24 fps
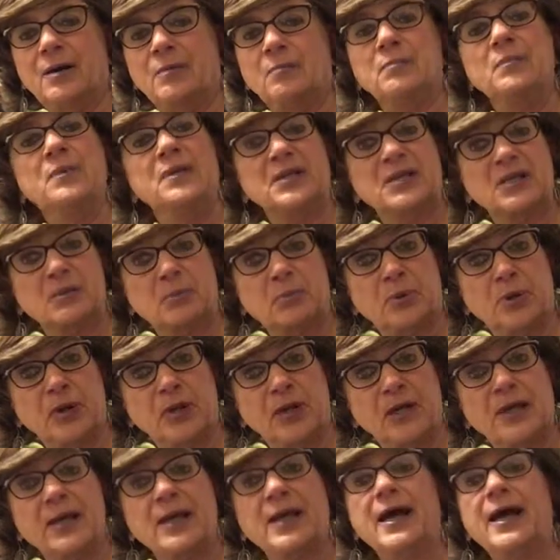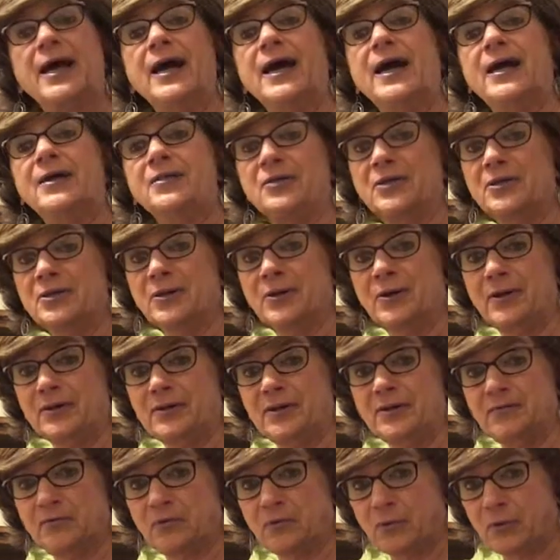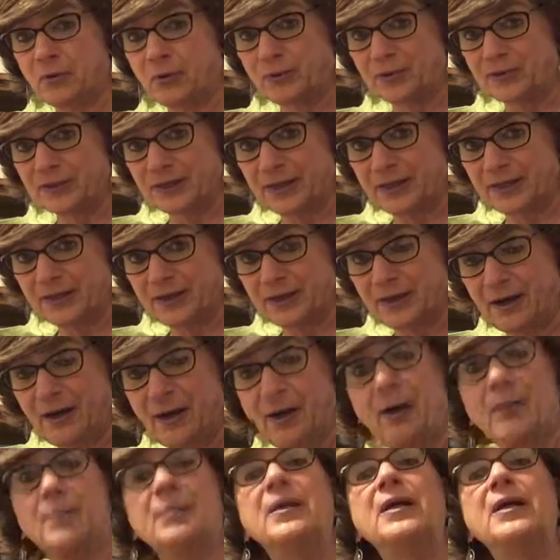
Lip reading: Miss Bree at TheDarkDivaRules.com.